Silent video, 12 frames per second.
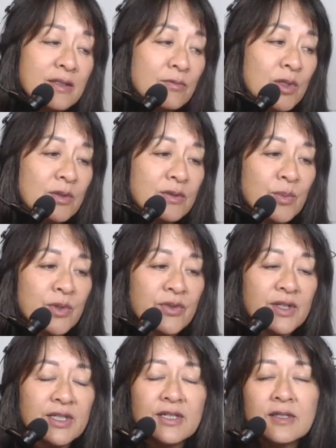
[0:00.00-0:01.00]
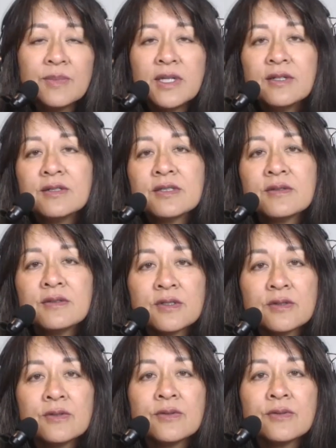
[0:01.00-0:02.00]
that what we're thinking about is
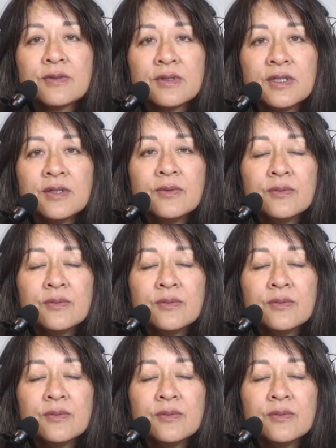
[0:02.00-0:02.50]
currently,